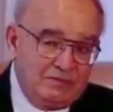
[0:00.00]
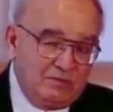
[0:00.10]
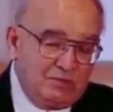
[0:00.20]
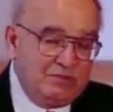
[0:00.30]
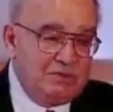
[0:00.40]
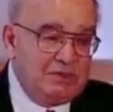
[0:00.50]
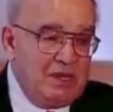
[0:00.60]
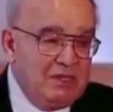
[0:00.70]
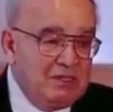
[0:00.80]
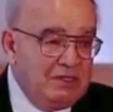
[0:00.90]
should be
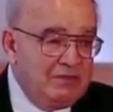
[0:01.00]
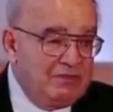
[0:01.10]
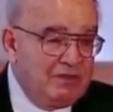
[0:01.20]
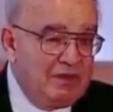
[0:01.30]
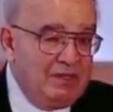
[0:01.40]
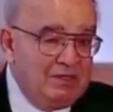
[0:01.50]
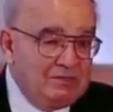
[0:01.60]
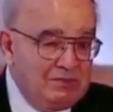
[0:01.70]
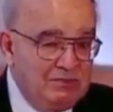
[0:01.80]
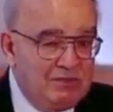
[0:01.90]
taken
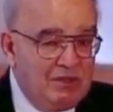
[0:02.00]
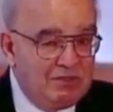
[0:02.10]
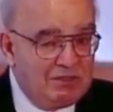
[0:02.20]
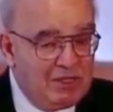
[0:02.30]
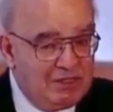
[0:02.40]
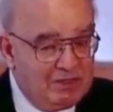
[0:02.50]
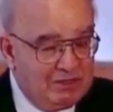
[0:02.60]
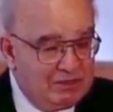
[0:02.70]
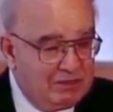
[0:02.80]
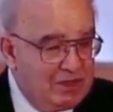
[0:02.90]
unless you've got the
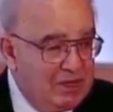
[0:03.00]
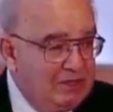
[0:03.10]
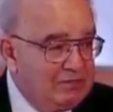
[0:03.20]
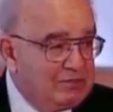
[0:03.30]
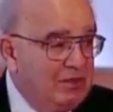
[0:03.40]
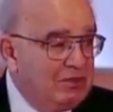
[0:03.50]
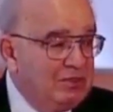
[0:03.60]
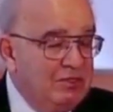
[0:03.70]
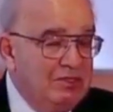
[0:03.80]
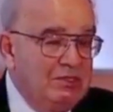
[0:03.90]
other kind of salt.
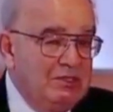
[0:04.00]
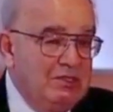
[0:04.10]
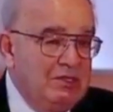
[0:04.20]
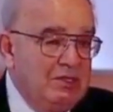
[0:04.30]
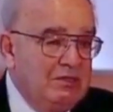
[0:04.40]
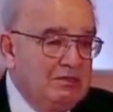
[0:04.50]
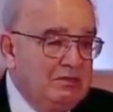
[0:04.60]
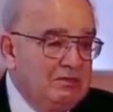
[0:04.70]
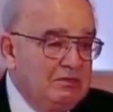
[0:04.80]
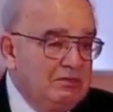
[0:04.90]

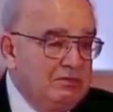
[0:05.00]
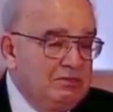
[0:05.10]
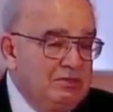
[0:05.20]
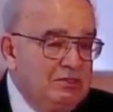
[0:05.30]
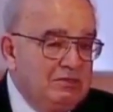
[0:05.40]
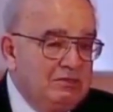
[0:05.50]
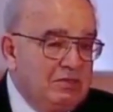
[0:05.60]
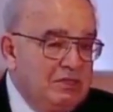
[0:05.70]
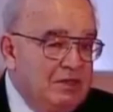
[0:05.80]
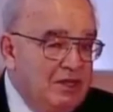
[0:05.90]
You need
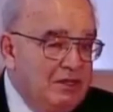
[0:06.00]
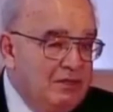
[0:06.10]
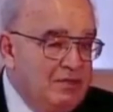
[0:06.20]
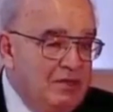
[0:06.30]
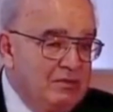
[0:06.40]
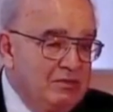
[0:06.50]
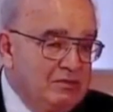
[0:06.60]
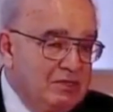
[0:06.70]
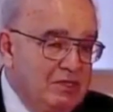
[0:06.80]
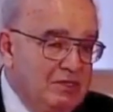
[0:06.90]
the other
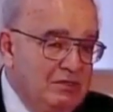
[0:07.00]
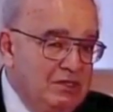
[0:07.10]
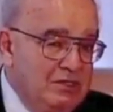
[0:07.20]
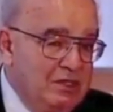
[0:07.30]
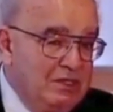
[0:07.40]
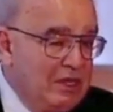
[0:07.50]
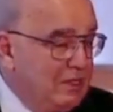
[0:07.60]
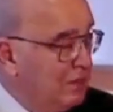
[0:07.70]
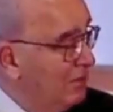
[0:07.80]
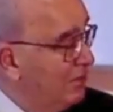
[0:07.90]
minerals, and you can get
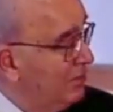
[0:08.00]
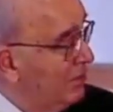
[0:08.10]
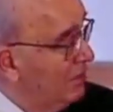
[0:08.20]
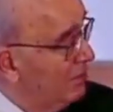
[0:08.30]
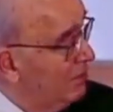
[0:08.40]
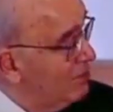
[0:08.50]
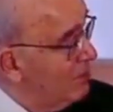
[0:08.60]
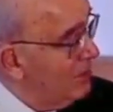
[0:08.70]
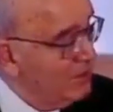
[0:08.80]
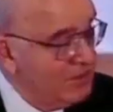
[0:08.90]
that
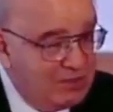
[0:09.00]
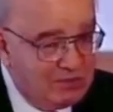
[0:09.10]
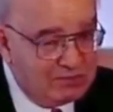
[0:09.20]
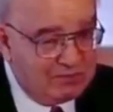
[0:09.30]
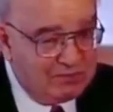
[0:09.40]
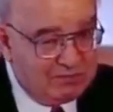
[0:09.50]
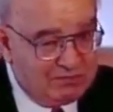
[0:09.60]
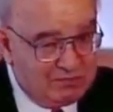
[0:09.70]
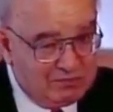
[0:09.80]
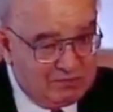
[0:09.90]
those other minerals from
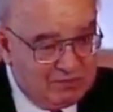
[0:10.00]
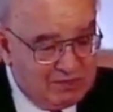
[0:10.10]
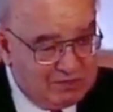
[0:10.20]
fruits and